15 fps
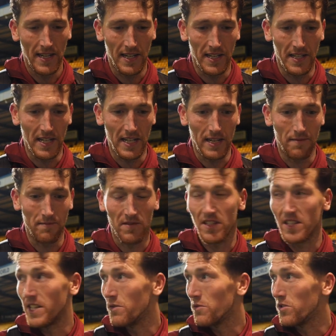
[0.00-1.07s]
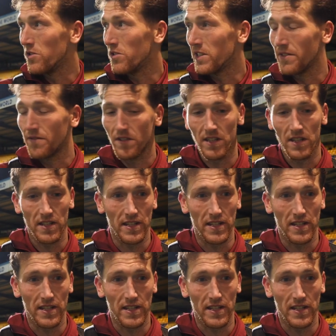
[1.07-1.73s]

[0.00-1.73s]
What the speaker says: and today was no different.